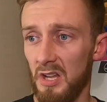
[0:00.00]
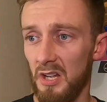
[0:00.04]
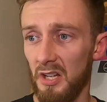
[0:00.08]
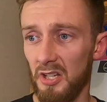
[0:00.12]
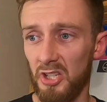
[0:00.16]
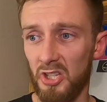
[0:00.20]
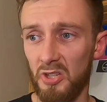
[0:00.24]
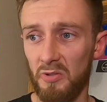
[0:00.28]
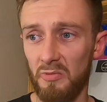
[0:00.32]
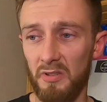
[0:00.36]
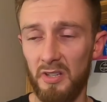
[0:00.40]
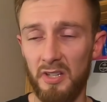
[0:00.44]

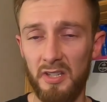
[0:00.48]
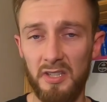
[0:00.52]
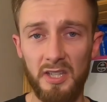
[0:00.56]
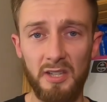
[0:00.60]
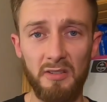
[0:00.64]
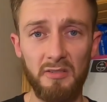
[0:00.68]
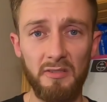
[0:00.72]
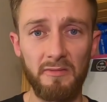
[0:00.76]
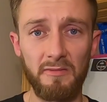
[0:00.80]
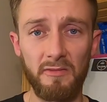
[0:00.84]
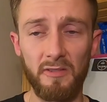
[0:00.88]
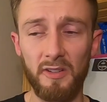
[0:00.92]
Just wanted to
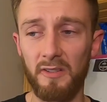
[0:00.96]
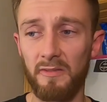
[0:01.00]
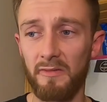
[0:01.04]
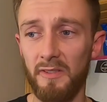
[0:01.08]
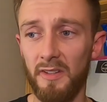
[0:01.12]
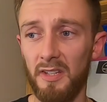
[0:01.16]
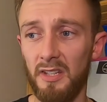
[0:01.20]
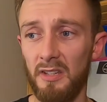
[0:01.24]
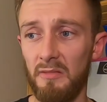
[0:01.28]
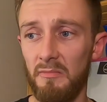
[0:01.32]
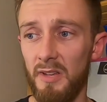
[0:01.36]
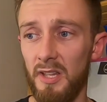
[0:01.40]
tell you 3
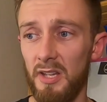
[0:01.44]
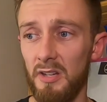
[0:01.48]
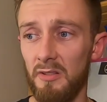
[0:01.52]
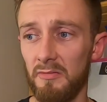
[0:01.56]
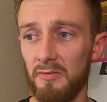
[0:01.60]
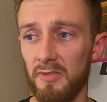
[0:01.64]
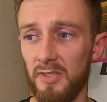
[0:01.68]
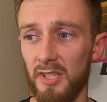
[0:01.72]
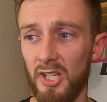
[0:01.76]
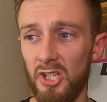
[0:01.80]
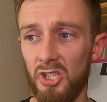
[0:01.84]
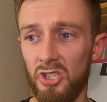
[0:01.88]

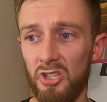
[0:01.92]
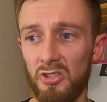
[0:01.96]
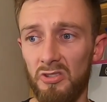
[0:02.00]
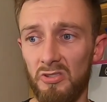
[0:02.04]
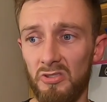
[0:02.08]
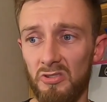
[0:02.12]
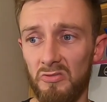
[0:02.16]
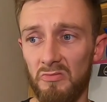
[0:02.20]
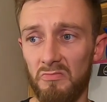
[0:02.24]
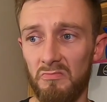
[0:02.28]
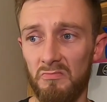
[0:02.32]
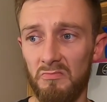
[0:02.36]
fundamental
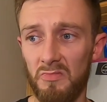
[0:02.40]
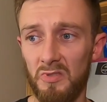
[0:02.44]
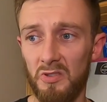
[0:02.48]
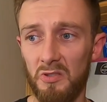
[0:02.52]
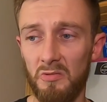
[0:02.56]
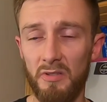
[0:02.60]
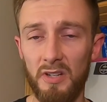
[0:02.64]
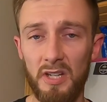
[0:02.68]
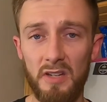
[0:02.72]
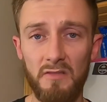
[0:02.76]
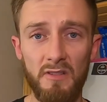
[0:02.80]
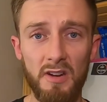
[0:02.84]
sessions
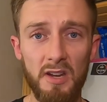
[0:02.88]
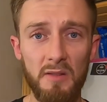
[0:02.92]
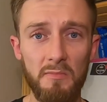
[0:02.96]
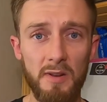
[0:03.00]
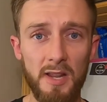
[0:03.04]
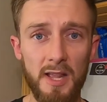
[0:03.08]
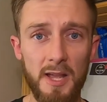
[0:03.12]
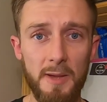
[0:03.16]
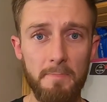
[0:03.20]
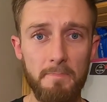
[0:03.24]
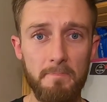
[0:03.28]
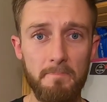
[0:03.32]
to any running
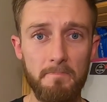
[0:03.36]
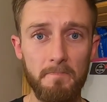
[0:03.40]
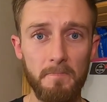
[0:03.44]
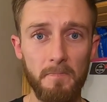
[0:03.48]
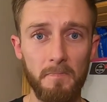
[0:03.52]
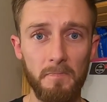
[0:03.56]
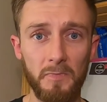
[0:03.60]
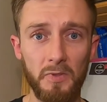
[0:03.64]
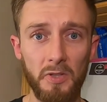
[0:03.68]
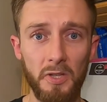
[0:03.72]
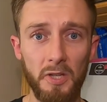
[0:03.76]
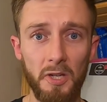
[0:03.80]
plan.
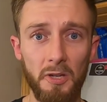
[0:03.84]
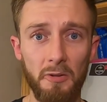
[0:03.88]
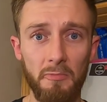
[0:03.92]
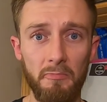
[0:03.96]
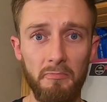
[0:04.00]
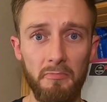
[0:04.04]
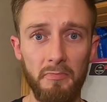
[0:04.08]
So